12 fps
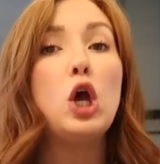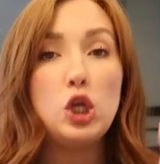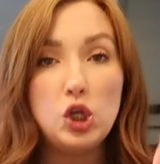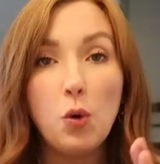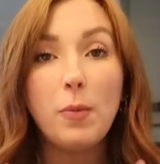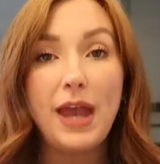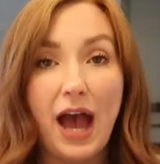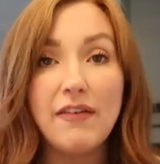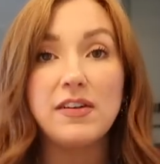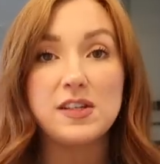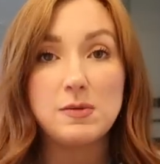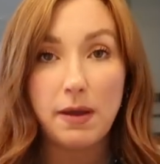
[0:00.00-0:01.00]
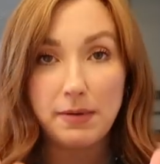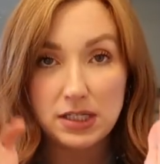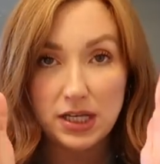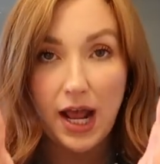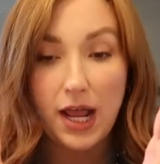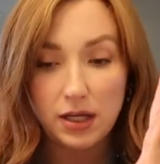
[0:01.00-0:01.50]
You will be having this baby
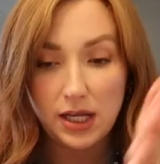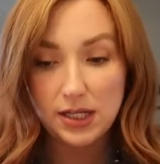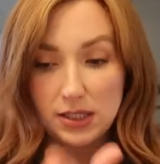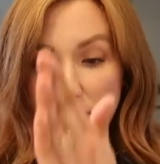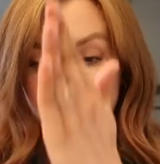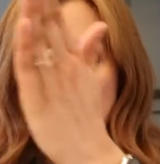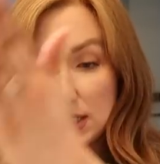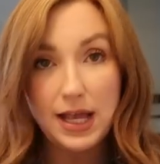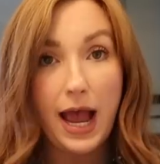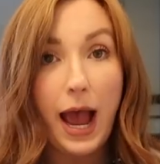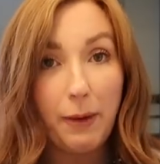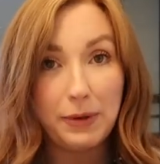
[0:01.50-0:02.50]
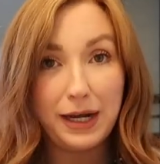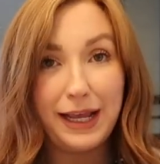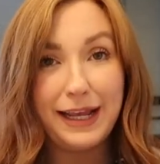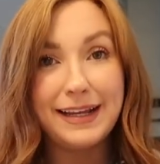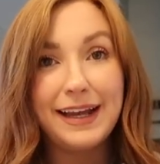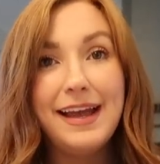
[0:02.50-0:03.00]
today. It is, it is
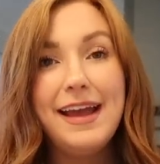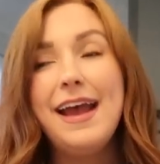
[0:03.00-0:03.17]
happening.